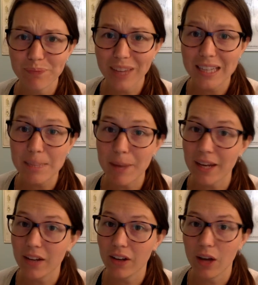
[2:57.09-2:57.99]
And
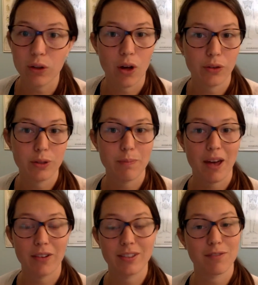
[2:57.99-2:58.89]
depending on how long those
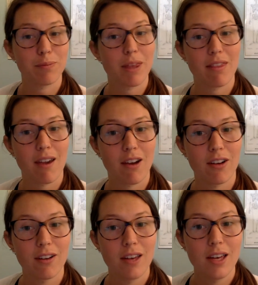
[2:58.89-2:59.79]
patterns have been
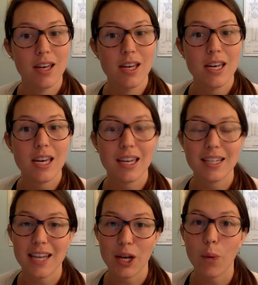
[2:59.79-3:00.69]
there, it can
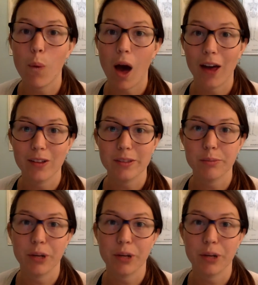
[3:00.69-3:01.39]
take a while to